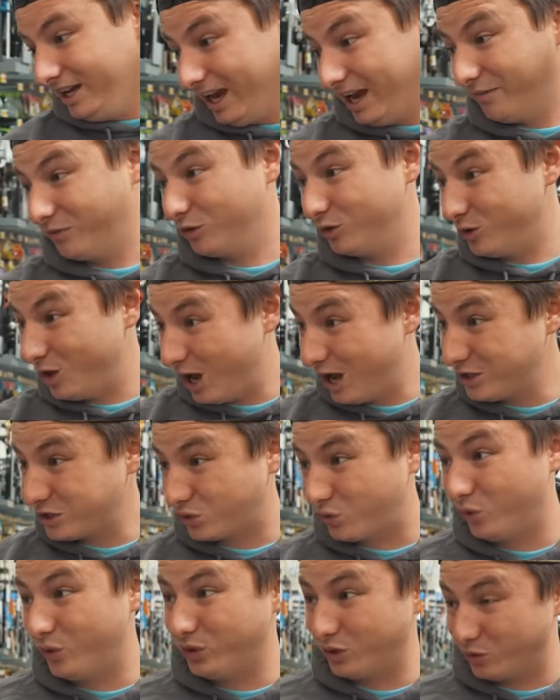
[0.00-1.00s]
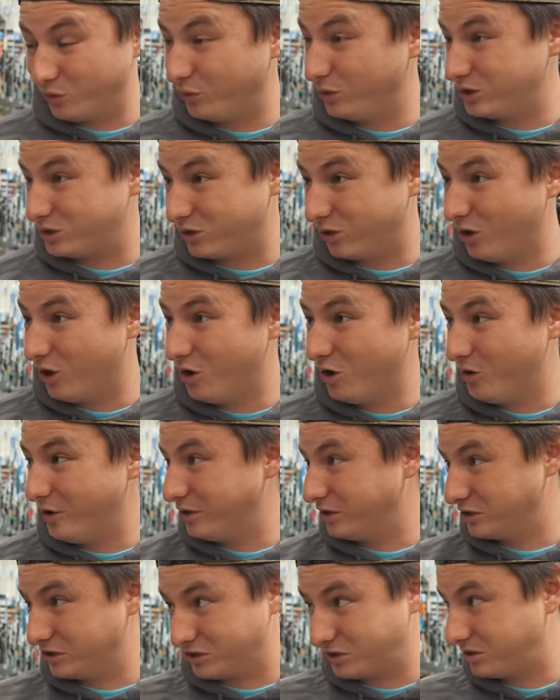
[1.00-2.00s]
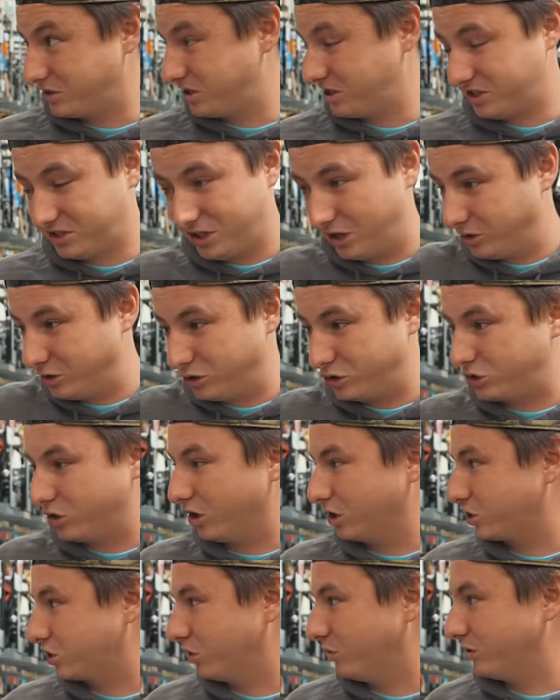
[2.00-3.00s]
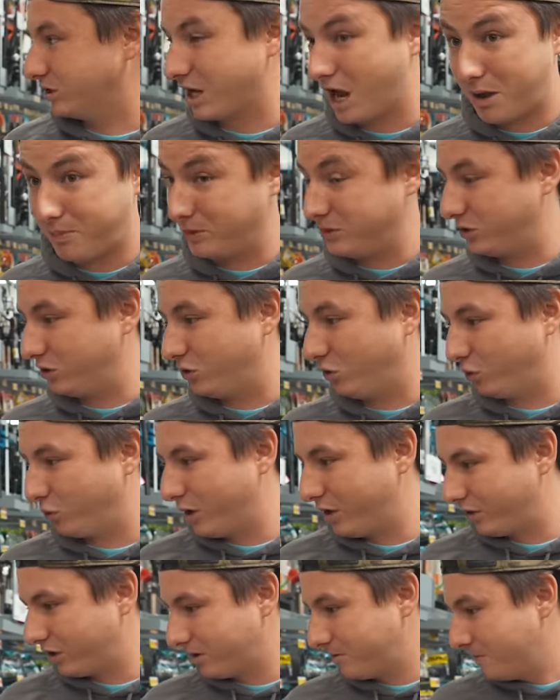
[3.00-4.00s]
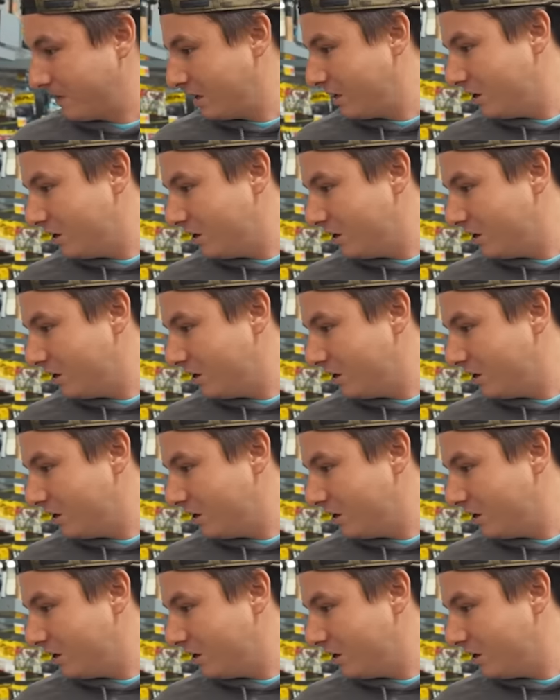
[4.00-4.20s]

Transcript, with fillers: If they're not schooling, they're really slow and they're stuck to structure, which happens in cold weather.